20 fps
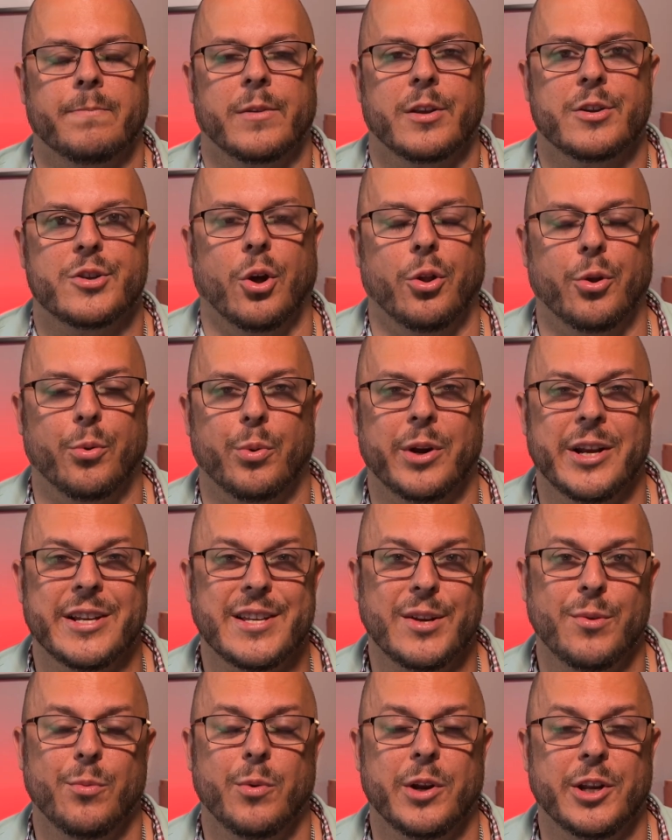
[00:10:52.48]
So the
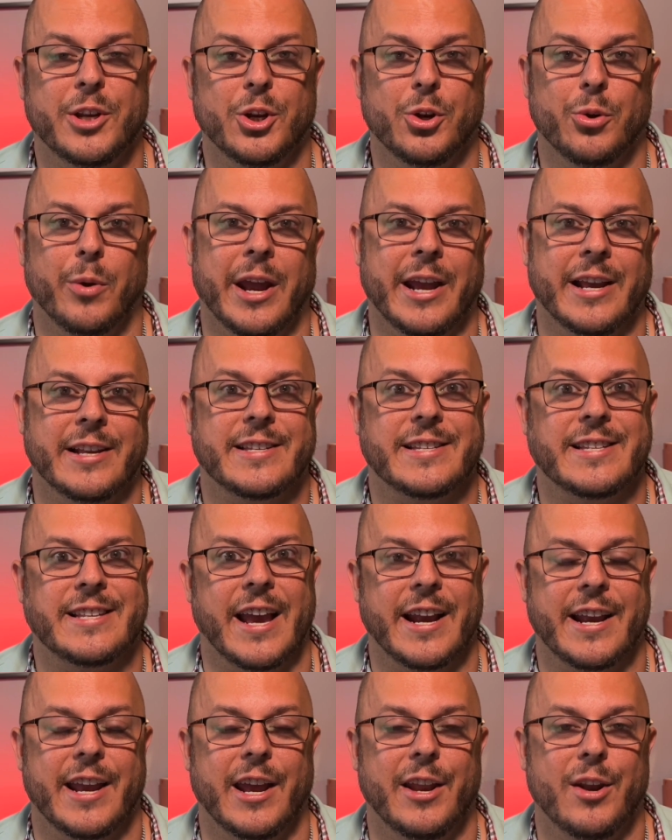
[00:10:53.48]
reason we do a
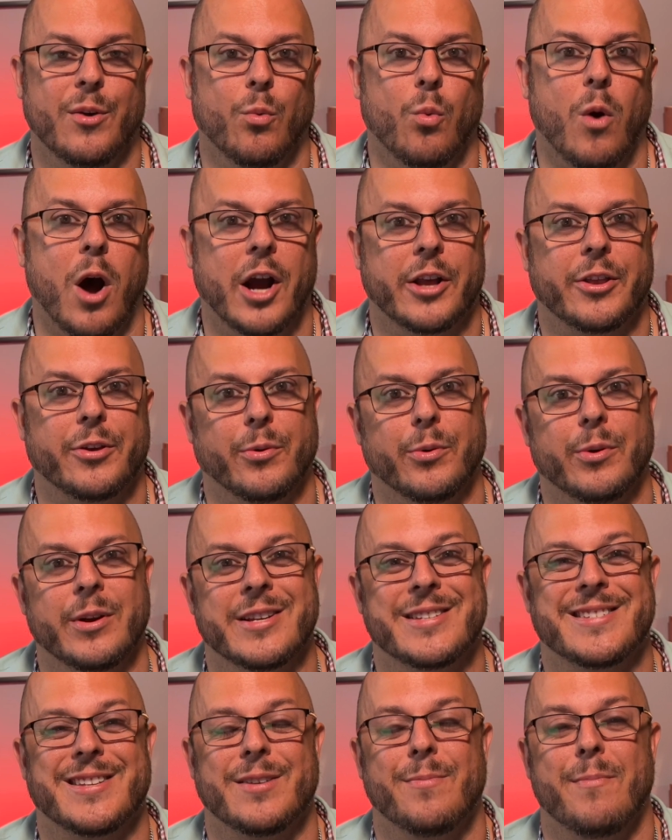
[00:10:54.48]
second walkthrough
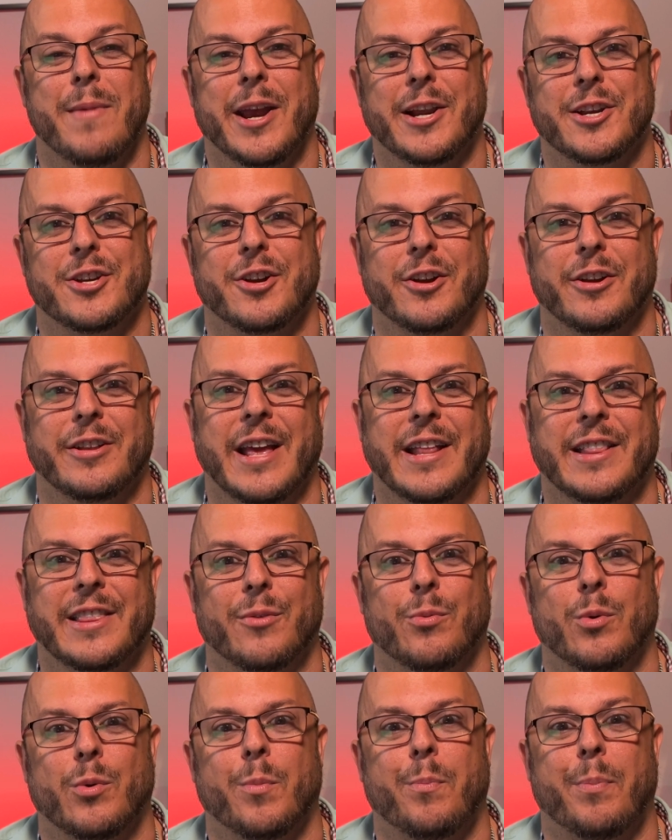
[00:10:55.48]
is to make sure that
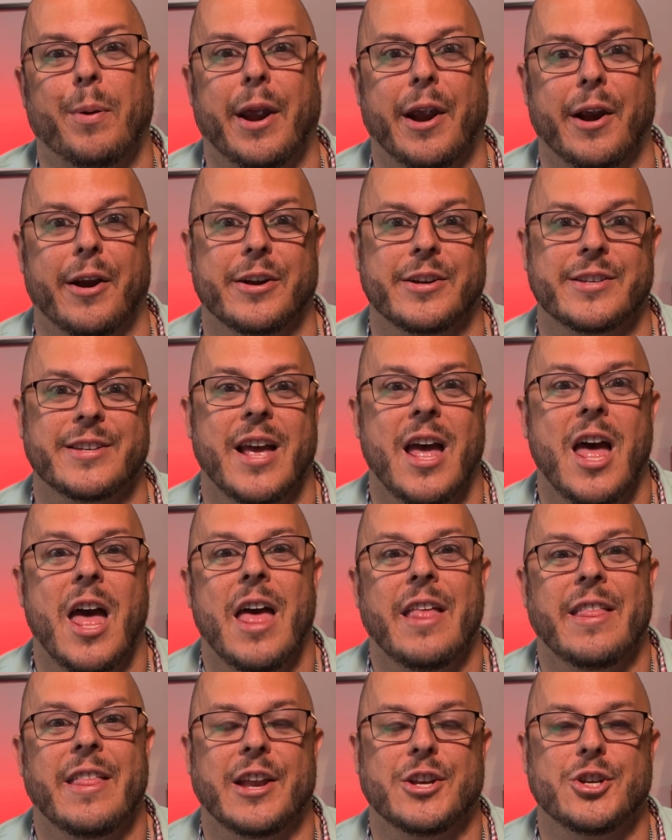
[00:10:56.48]
the repairs
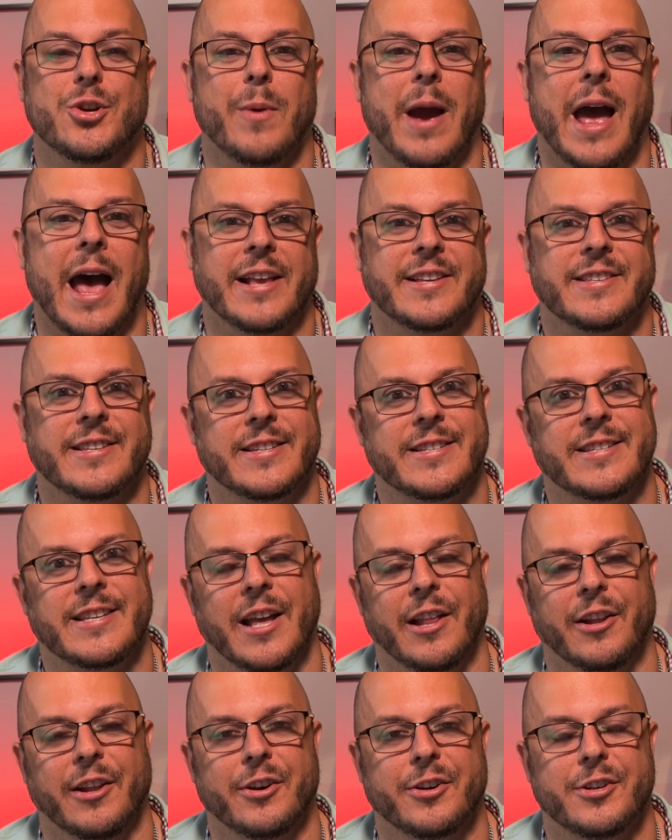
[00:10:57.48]
that you ask the
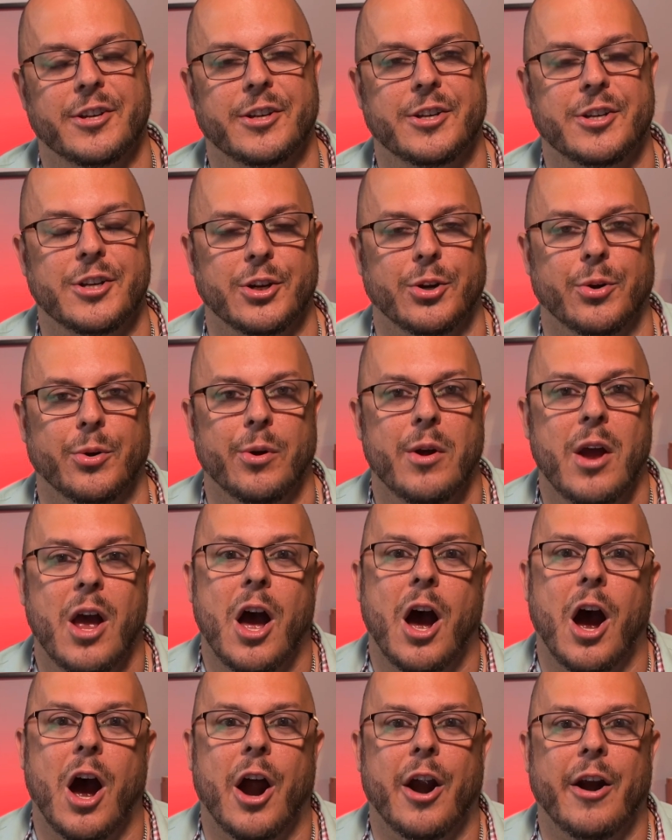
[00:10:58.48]
seller to do
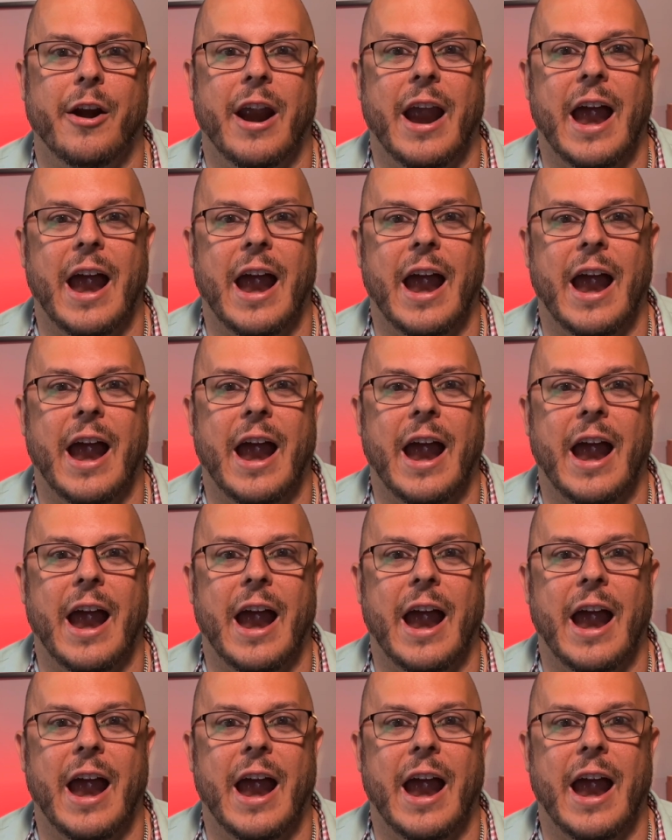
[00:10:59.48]
are